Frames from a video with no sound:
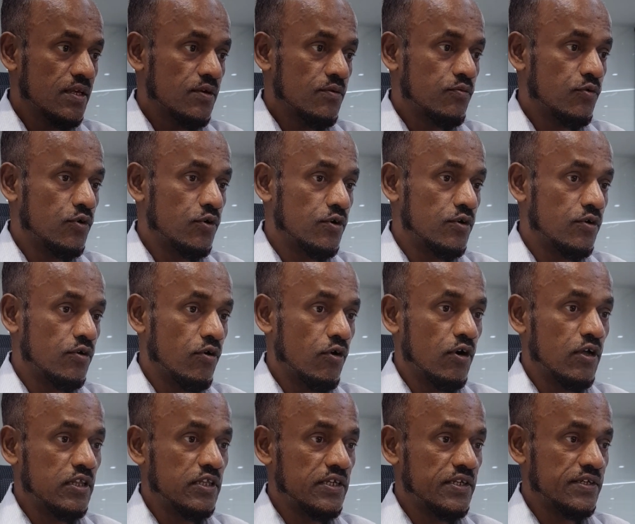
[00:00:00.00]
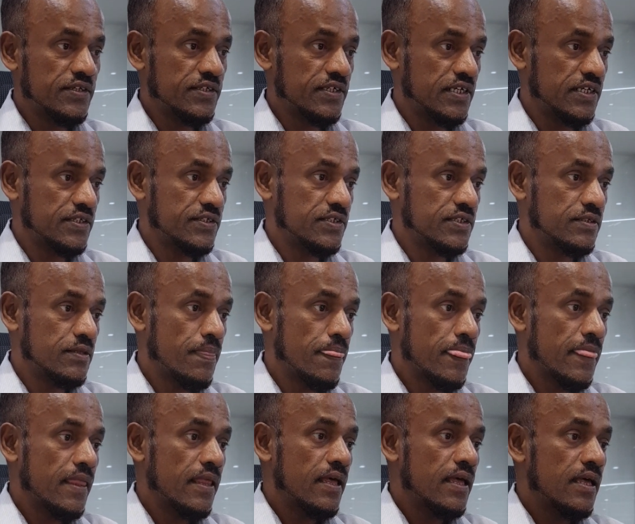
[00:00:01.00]
for all the researchers.
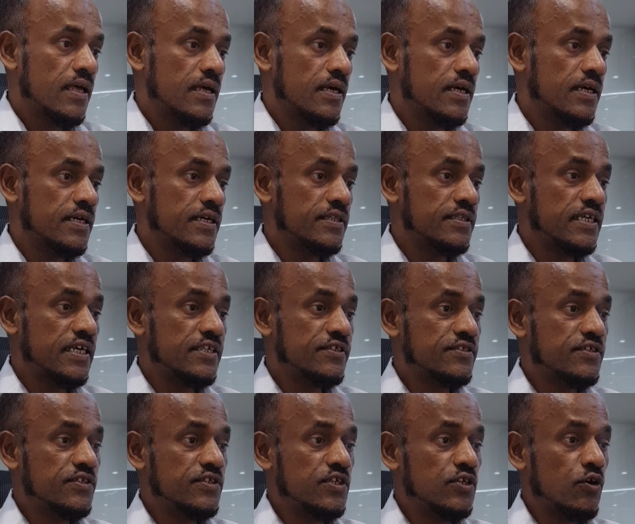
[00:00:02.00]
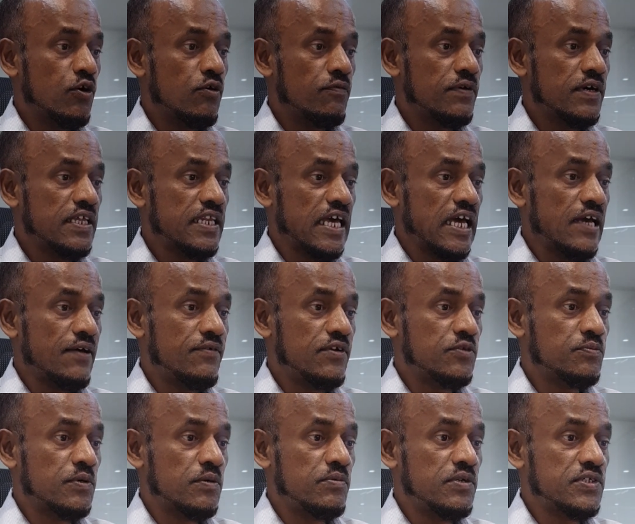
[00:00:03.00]
The study of an
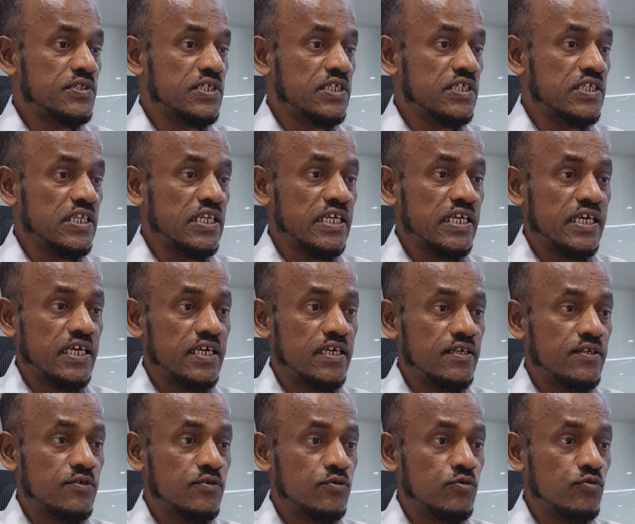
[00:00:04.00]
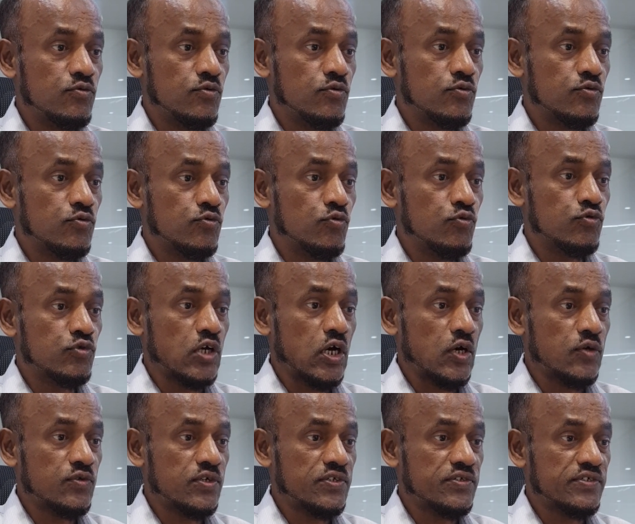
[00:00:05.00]
average publishing delay in
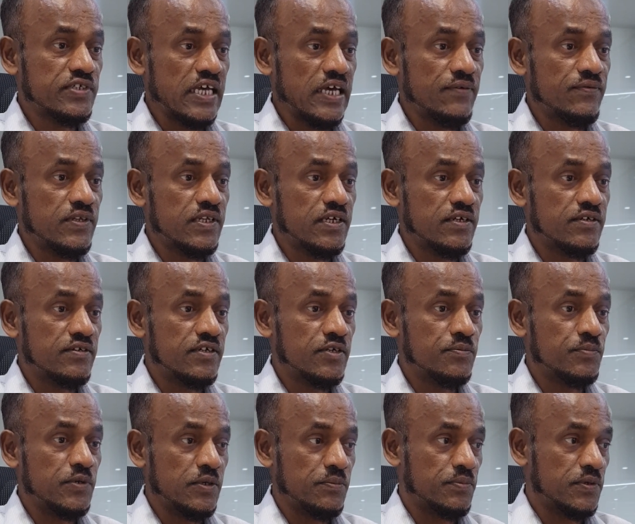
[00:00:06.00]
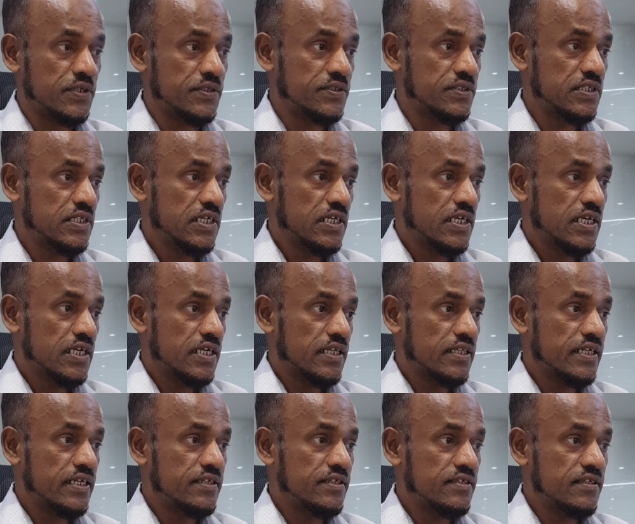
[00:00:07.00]
2,700 papers,
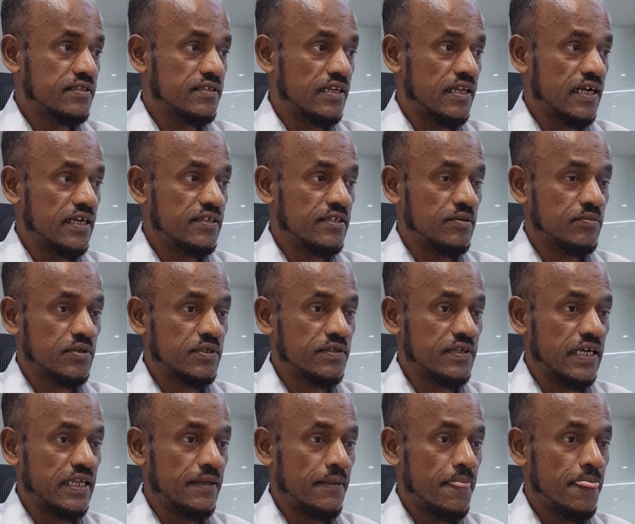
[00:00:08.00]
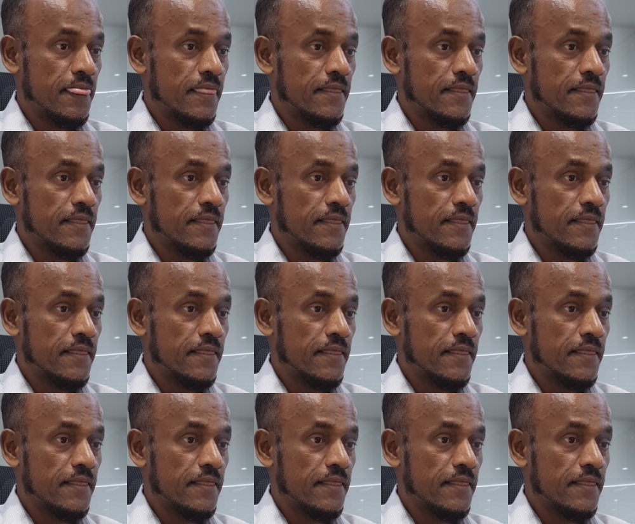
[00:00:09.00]
that is slide number 10.